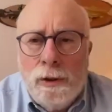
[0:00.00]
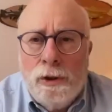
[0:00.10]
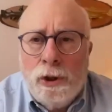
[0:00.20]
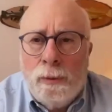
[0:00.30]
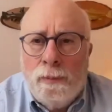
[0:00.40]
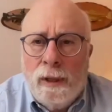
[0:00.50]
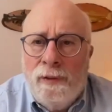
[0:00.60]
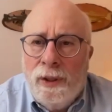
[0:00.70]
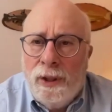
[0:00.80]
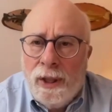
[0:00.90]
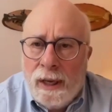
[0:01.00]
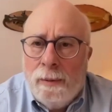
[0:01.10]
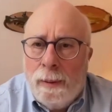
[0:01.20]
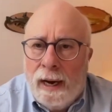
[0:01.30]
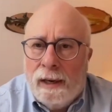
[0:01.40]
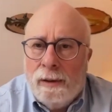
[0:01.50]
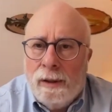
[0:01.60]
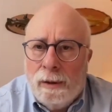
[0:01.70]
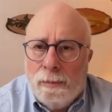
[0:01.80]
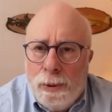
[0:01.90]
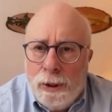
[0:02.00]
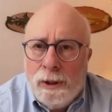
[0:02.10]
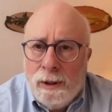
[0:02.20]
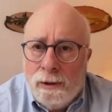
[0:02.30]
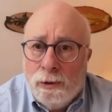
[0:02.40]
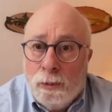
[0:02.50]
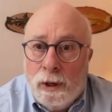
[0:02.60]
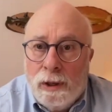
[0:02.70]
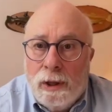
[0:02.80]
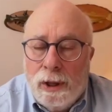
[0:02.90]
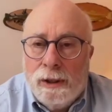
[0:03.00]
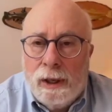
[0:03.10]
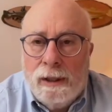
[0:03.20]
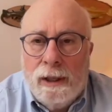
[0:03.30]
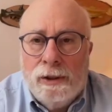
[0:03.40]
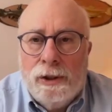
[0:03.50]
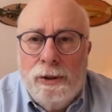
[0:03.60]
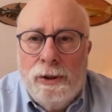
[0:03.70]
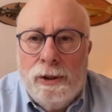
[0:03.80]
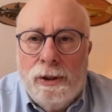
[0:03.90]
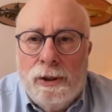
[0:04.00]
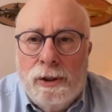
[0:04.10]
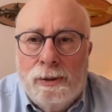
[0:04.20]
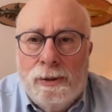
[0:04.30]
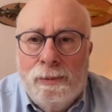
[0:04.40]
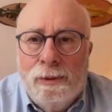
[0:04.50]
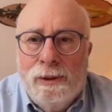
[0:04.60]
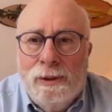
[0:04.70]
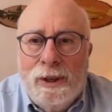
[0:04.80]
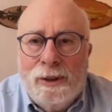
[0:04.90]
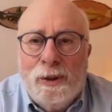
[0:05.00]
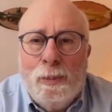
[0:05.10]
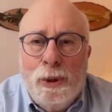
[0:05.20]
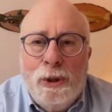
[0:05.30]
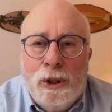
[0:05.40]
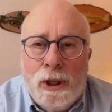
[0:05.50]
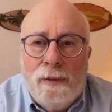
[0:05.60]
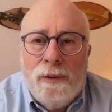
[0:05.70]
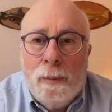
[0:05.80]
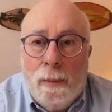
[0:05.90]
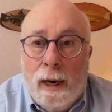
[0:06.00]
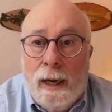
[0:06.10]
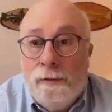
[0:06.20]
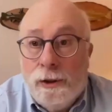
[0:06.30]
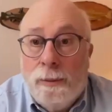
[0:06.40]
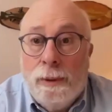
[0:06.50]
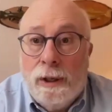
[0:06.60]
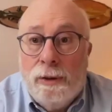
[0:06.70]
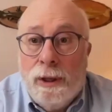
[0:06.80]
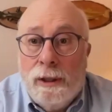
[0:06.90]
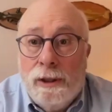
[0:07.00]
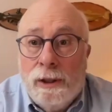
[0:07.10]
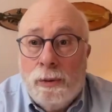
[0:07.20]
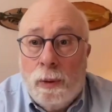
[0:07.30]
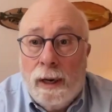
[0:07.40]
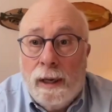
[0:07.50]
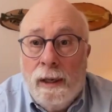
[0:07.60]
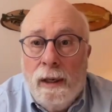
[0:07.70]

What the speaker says: So if you think about it, it's one of the things that I tell students is to to put yourself in the mind of somebody who thinks this way.